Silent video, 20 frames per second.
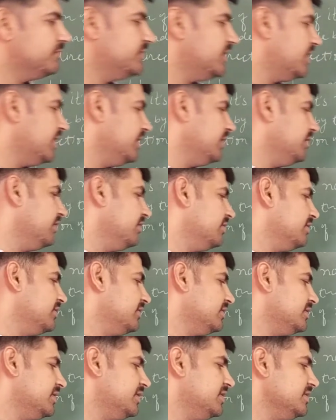the line,
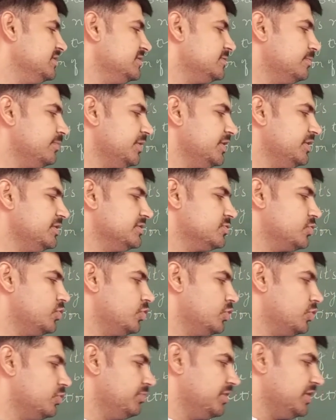that is minus
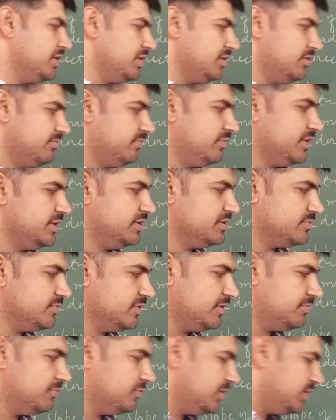cot omega. Minus
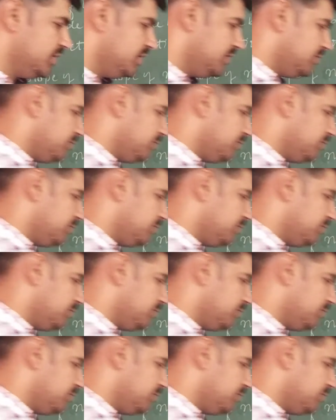1 upon tan